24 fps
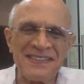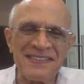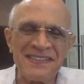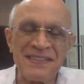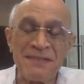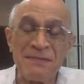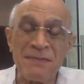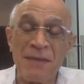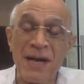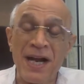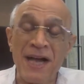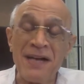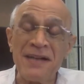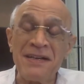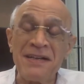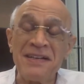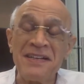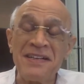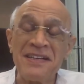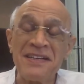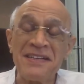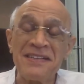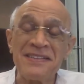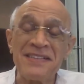
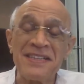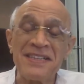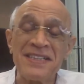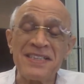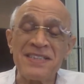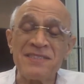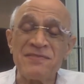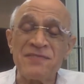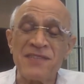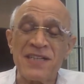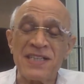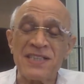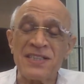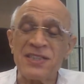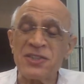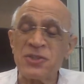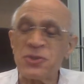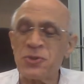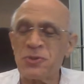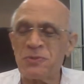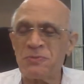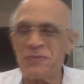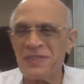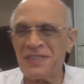demanding that the father
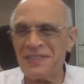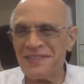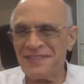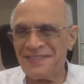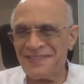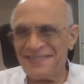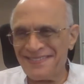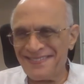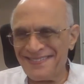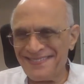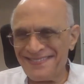should be there.